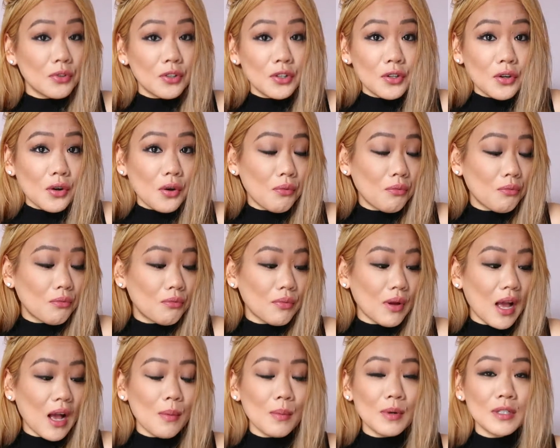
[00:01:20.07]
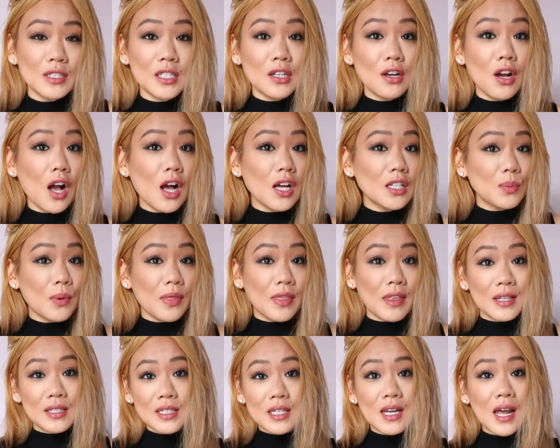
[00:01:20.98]
you know, how much it cost, what
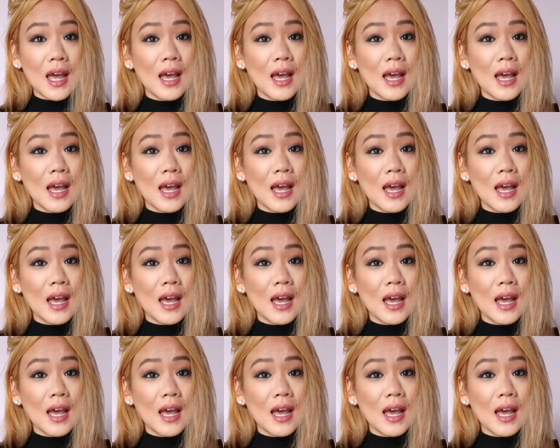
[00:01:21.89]
they did.